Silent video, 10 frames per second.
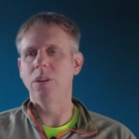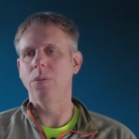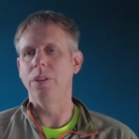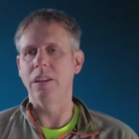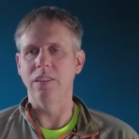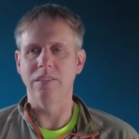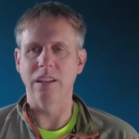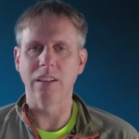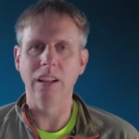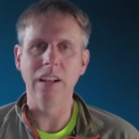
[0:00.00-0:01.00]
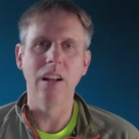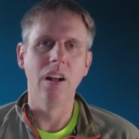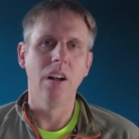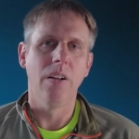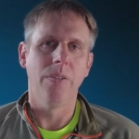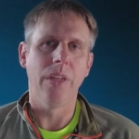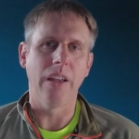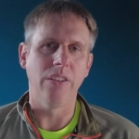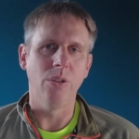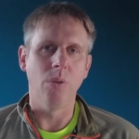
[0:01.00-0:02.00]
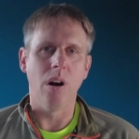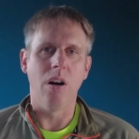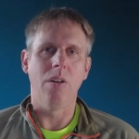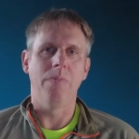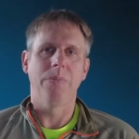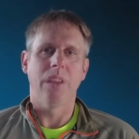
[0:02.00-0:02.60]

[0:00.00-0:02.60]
Don't think suddenly that you are